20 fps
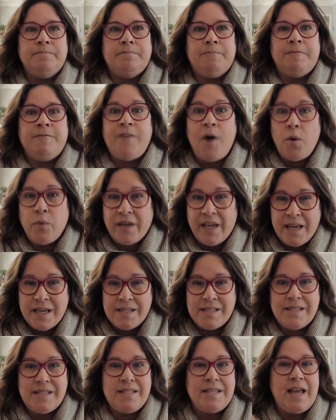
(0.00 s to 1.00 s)

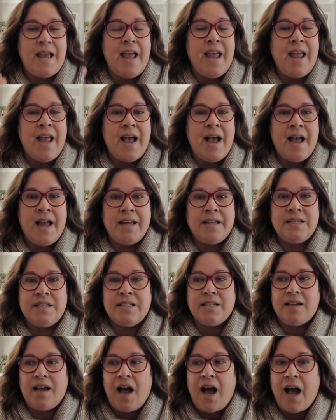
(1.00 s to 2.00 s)
focused and
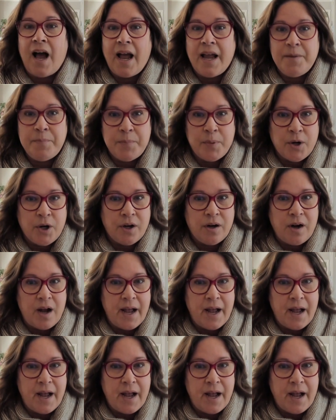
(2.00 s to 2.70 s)
hyper,